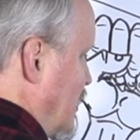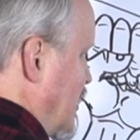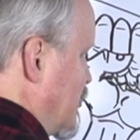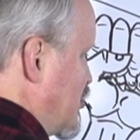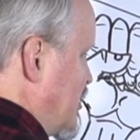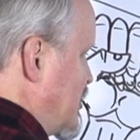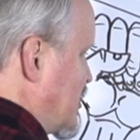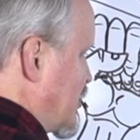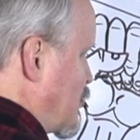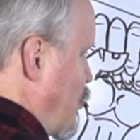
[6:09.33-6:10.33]
And
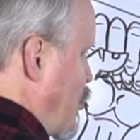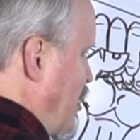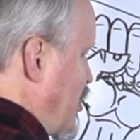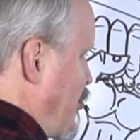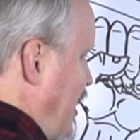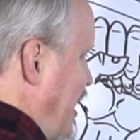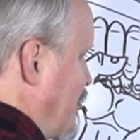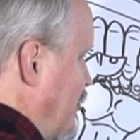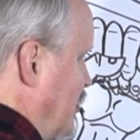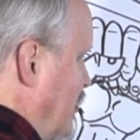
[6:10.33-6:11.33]
Jesus wore a
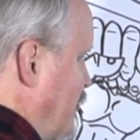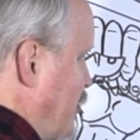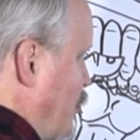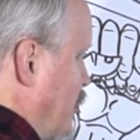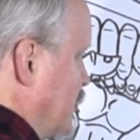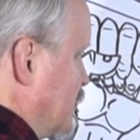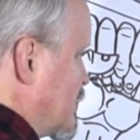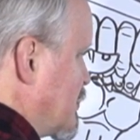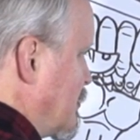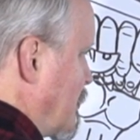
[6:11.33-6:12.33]
crown of
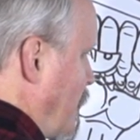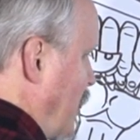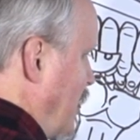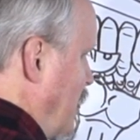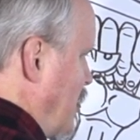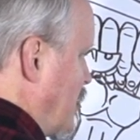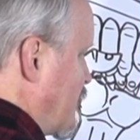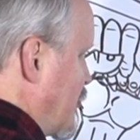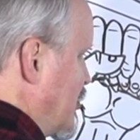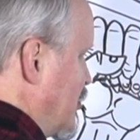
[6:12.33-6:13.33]
thorns
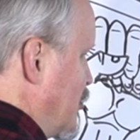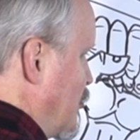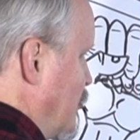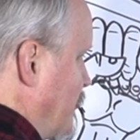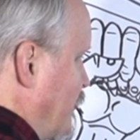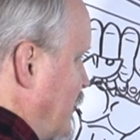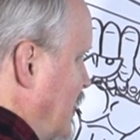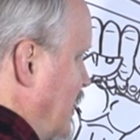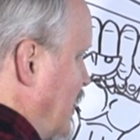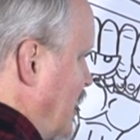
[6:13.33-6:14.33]
for you
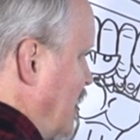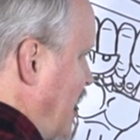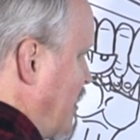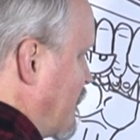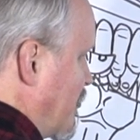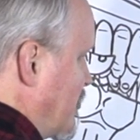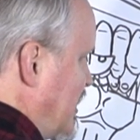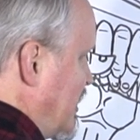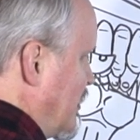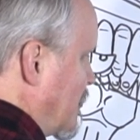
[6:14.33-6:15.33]
and for
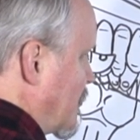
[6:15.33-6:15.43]
me.